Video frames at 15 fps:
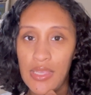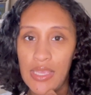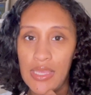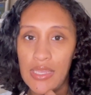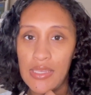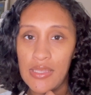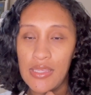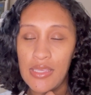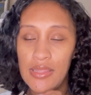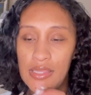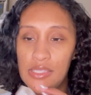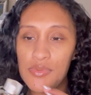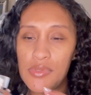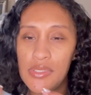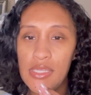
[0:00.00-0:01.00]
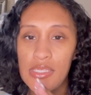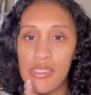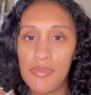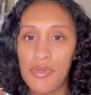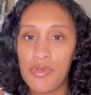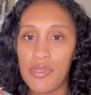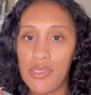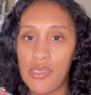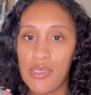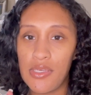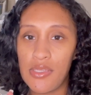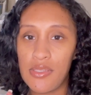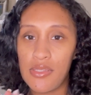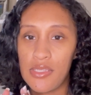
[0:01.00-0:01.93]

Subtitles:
and this one does smell good.